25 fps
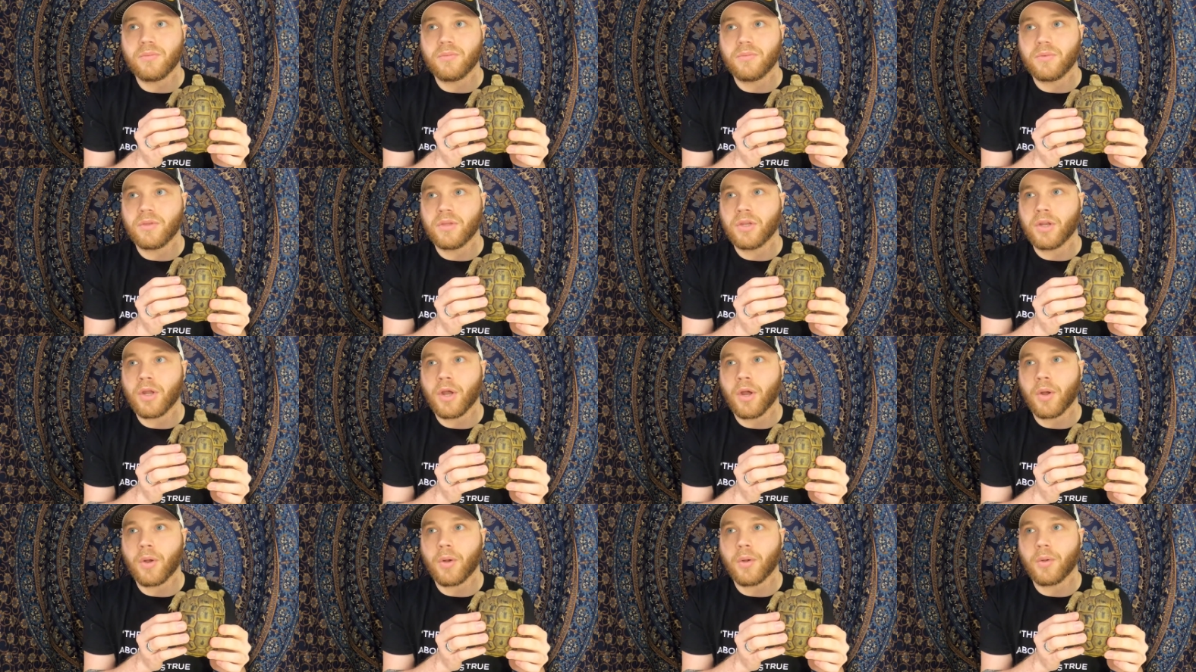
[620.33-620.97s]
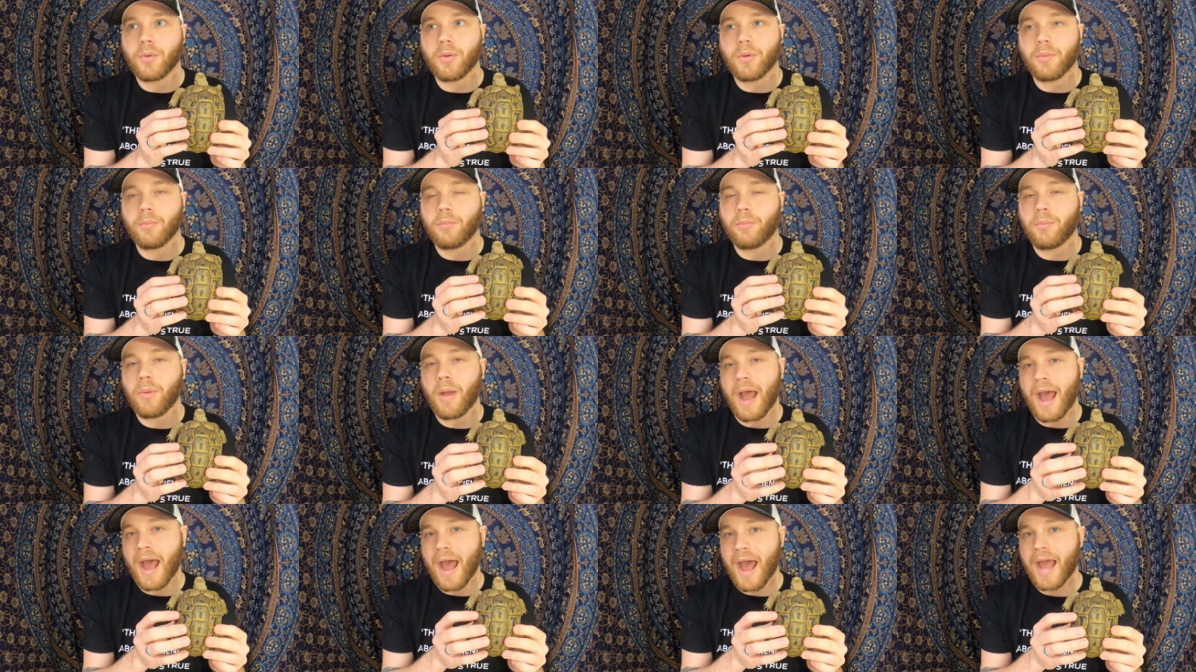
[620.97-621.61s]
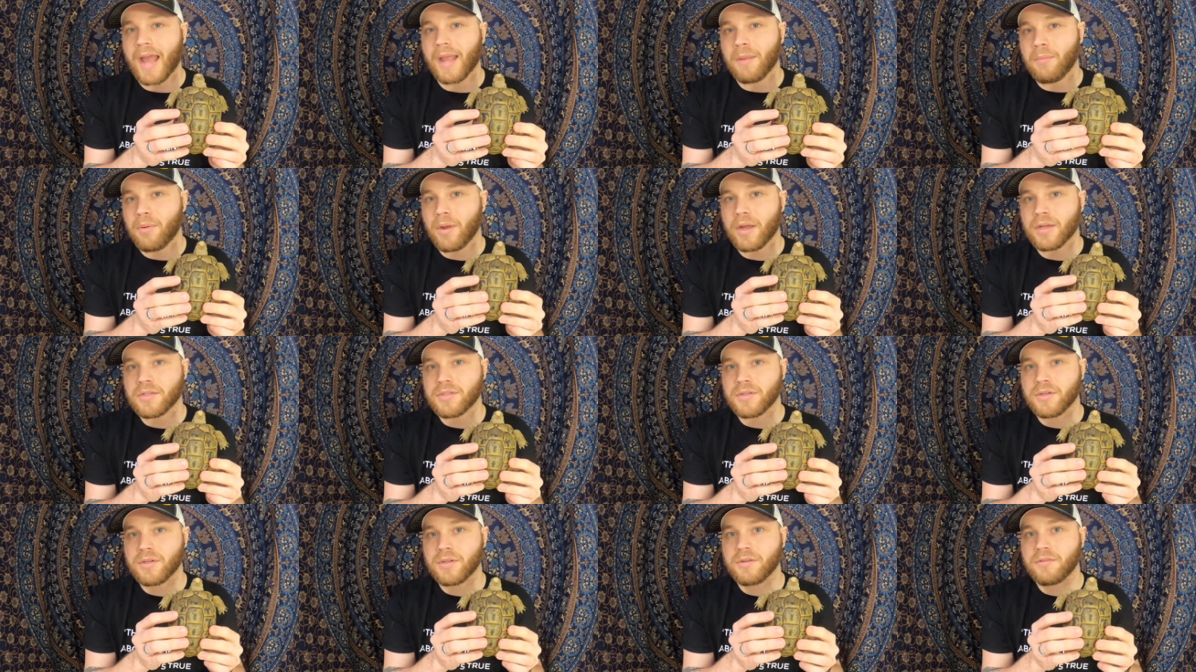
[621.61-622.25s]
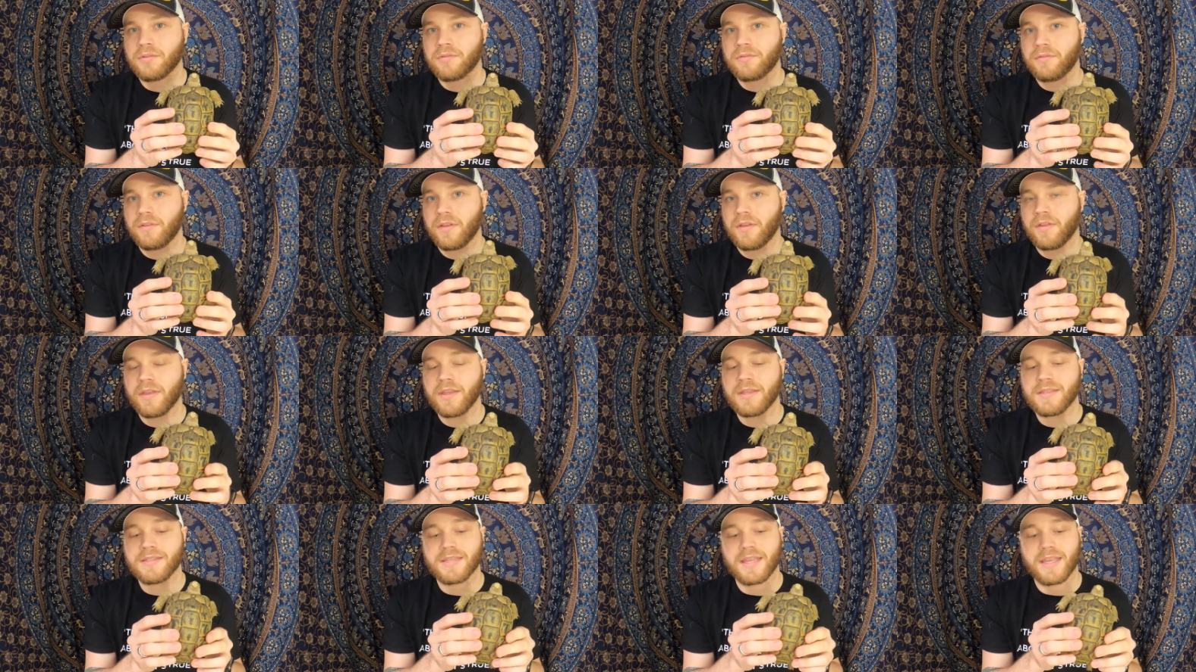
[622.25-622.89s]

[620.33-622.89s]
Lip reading: you know, high pressure feelings.